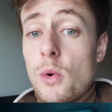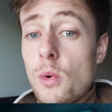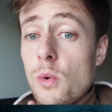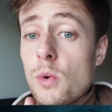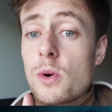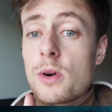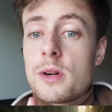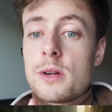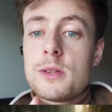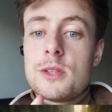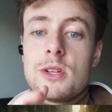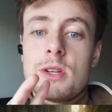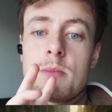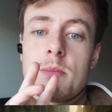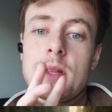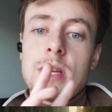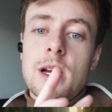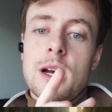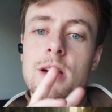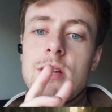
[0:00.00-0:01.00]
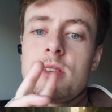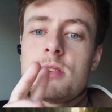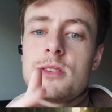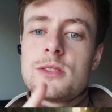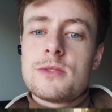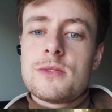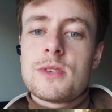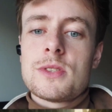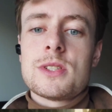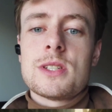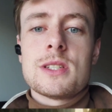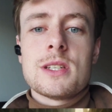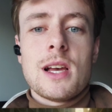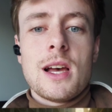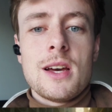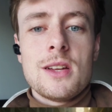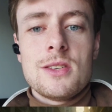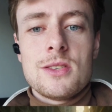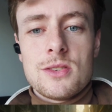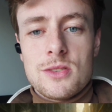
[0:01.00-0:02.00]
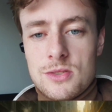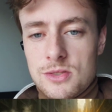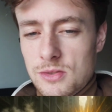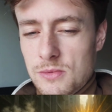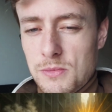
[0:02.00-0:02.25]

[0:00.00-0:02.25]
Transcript: Or you can play hunters versus hunters